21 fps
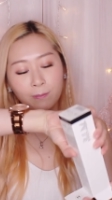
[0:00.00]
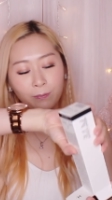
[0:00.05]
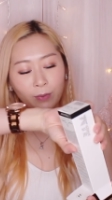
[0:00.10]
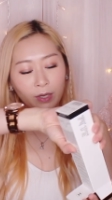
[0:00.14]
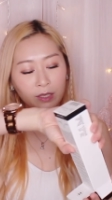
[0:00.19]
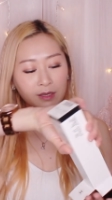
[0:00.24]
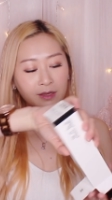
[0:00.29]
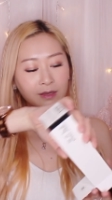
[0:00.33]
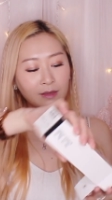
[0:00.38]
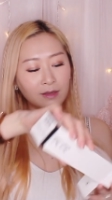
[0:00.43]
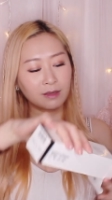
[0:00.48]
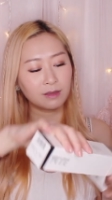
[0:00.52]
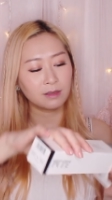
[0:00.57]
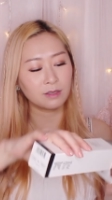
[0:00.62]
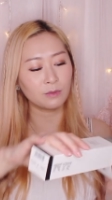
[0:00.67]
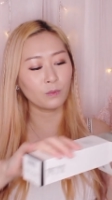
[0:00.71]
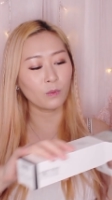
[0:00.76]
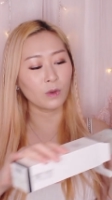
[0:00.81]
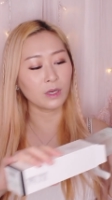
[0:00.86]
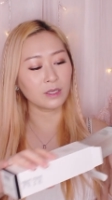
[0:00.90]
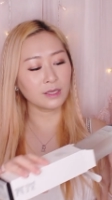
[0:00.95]
But
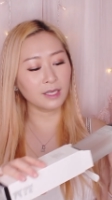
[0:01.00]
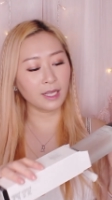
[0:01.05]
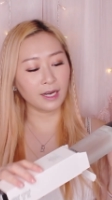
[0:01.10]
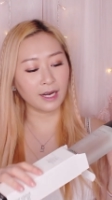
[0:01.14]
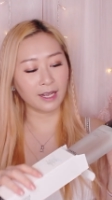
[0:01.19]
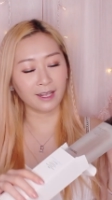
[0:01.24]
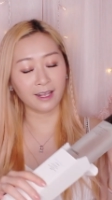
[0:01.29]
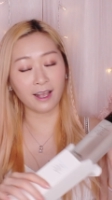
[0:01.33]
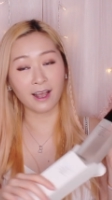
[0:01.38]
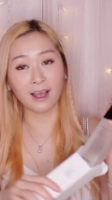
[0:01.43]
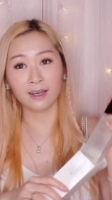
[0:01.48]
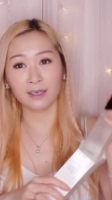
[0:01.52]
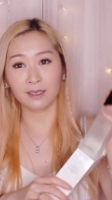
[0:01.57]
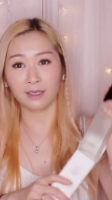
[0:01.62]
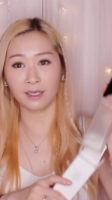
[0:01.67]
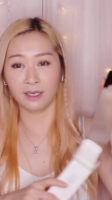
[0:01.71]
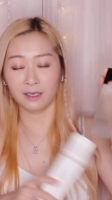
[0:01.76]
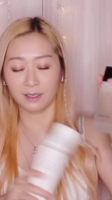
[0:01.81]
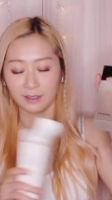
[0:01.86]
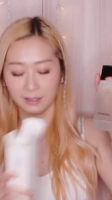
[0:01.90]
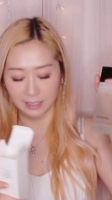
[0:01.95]
the one that I
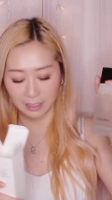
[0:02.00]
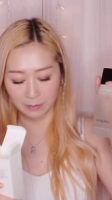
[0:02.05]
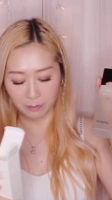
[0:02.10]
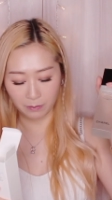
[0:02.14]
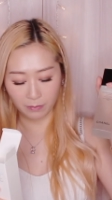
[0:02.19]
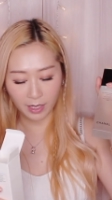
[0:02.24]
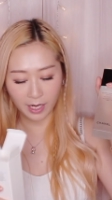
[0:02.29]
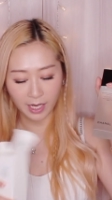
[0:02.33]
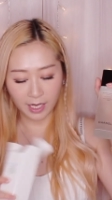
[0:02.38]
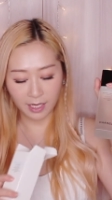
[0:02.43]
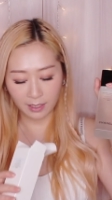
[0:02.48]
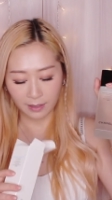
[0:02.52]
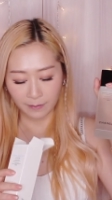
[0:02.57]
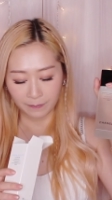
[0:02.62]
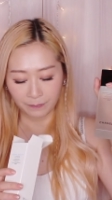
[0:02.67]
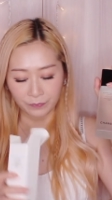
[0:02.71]
got in Denmark